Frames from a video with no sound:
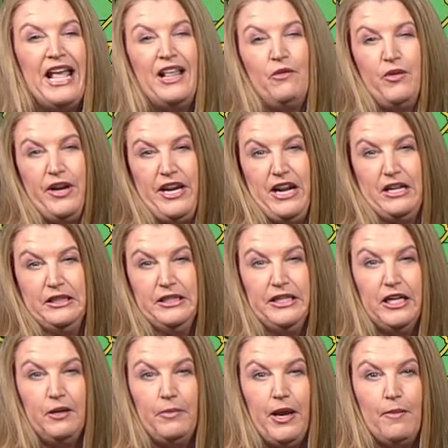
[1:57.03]
and we're going to get a
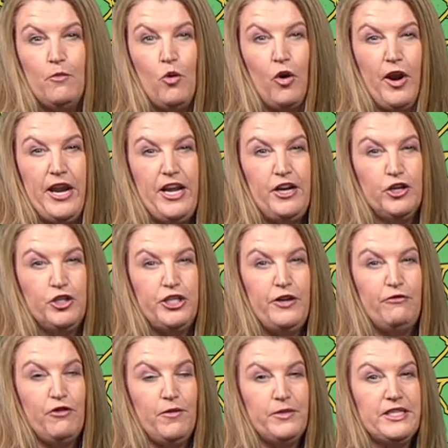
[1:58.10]
little bit more energy
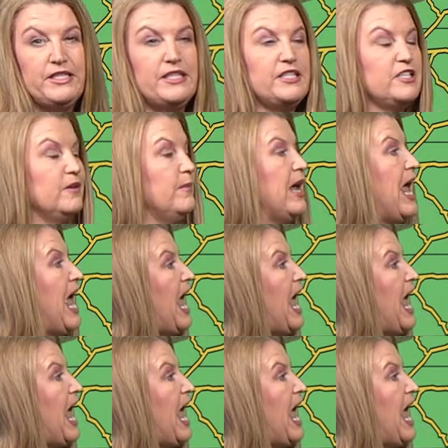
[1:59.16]
from the system